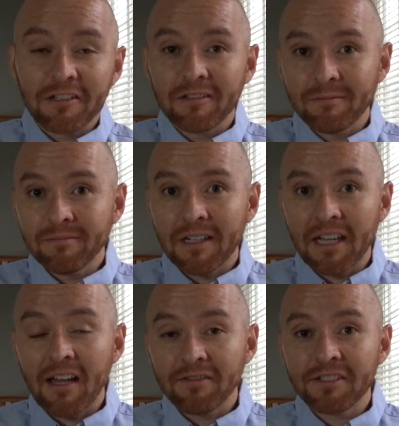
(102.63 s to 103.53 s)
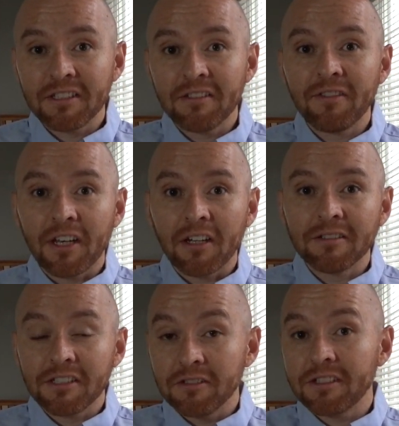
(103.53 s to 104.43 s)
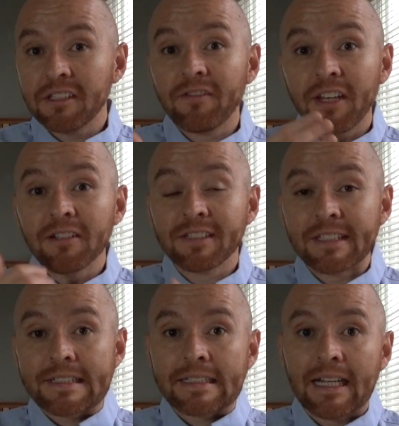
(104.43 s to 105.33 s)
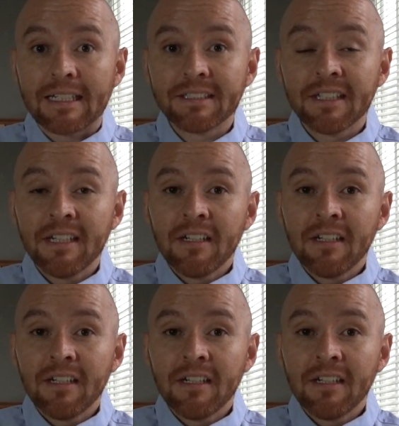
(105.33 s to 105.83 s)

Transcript: You might have seen the videos, and you'll see the videos in this class,